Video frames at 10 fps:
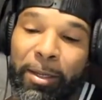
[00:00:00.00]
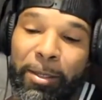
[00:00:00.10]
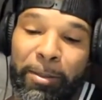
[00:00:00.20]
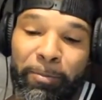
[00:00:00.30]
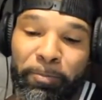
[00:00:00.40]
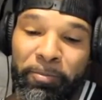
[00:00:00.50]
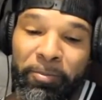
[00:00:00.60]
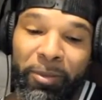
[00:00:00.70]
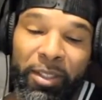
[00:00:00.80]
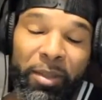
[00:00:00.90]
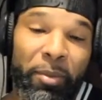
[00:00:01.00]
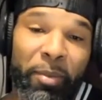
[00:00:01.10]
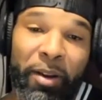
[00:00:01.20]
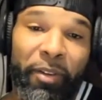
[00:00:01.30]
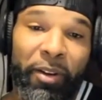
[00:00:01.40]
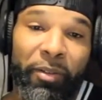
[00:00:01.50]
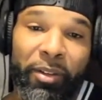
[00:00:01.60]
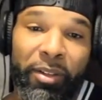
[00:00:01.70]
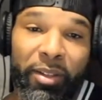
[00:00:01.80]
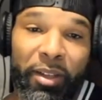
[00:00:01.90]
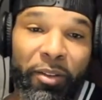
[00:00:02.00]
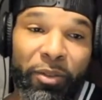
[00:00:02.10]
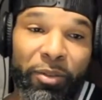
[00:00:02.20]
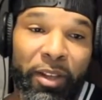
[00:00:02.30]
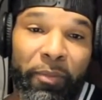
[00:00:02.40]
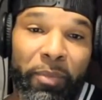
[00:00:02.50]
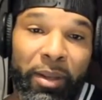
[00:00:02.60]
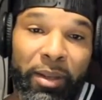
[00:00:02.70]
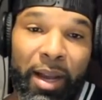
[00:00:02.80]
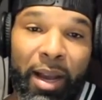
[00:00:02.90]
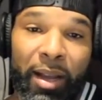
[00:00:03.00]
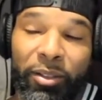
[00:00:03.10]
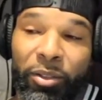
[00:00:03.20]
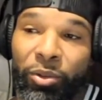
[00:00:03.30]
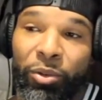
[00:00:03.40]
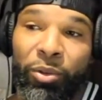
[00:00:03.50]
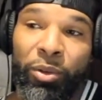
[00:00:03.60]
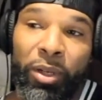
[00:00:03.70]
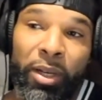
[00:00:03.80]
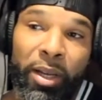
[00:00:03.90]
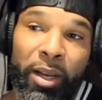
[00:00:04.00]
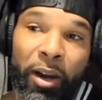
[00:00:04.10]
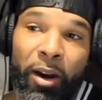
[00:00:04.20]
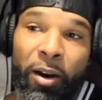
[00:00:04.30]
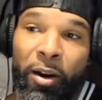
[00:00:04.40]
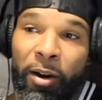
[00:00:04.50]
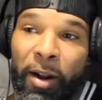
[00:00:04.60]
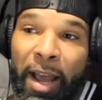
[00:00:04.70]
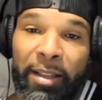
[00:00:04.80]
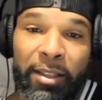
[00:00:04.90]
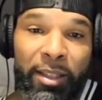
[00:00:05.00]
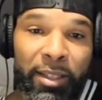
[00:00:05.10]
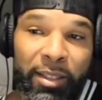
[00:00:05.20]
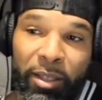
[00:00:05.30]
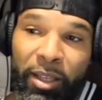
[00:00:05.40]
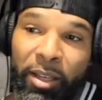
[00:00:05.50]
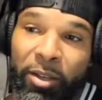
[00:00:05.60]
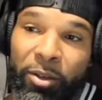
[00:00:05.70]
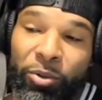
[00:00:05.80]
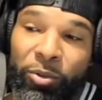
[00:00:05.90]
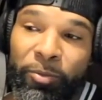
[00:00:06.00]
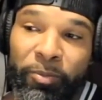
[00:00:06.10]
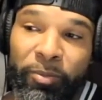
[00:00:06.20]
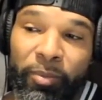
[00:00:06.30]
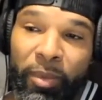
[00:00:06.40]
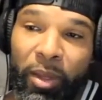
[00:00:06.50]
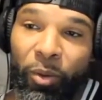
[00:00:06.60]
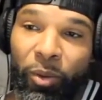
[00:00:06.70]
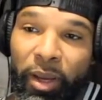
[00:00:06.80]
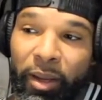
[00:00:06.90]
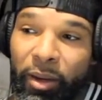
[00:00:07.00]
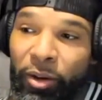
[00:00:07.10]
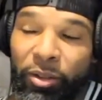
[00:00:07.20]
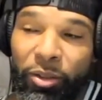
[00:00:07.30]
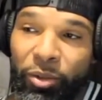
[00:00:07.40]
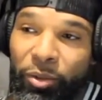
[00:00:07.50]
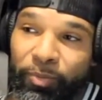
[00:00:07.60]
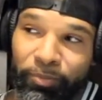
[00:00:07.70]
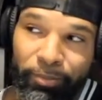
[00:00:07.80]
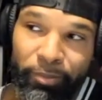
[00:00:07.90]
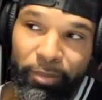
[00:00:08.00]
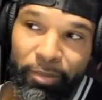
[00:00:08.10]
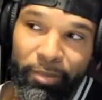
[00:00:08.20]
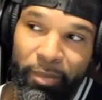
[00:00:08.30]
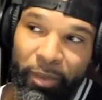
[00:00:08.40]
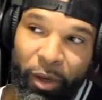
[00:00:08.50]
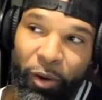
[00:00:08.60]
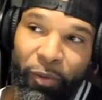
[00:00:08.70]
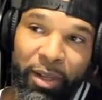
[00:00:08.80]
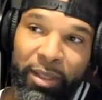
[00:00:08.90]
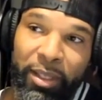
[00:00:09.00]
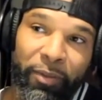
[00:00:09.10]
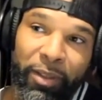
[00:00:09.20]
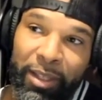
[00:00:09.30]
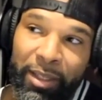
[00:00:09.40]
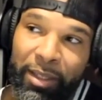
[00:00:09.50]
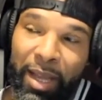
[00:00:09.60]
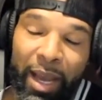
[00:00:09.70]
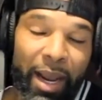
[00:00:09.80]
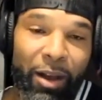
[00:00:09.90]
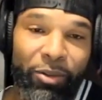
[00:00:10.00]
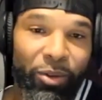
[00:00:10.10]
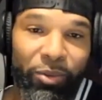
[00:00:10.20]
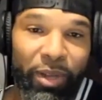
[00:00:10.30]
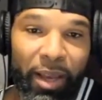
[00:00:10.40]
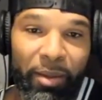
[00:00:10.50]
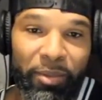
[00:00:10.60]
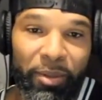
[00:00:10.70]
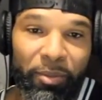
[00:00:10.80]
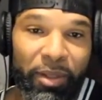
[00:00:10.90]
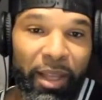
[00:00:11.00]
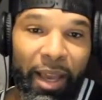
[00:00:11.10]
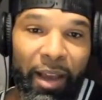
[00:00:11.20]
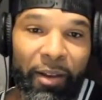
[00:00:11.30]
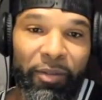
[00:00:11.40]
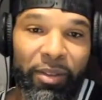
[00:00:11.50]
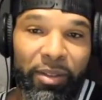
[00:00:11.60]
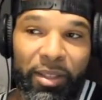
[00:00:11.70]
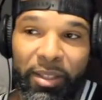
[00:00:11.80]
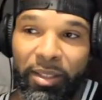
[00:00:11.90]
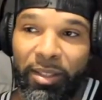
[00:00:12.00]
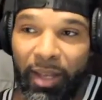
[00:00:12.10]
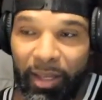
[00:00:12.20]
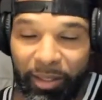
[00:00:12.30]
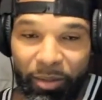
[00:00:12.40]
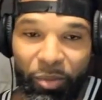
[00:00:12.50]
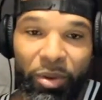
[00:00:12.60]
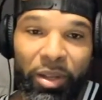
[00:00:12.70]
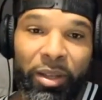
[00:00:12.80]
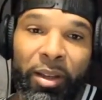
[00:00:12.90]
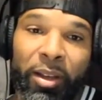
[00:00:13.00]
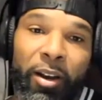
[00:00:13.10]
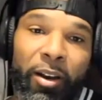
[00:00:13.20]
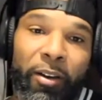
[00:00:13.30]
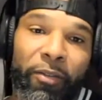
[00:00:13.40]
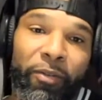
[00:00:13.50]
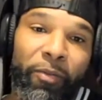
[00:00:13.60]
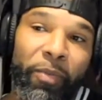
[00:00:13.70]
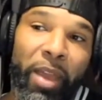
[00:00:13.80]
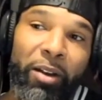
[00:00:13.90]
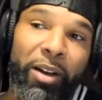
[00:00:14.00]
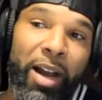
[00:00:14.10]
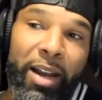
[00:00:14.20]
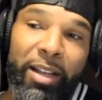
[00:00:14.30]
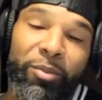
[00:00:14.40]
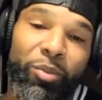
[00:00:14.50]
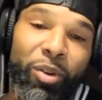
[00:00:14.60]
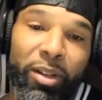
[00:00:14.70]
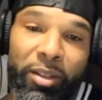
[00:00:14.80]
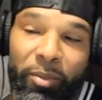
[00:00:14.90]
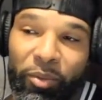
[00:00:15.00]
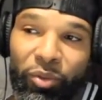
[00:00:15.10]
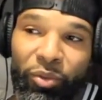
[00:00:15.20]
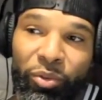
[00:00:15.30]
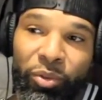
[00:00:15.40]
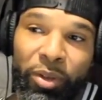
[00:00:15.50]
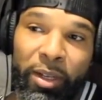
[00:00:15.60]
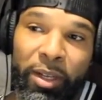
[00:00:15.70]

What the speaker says: Um, some of my favorite interviews have been guys who are athletes and girls who are relatively not household names, but they have this testimony of how God has brought them through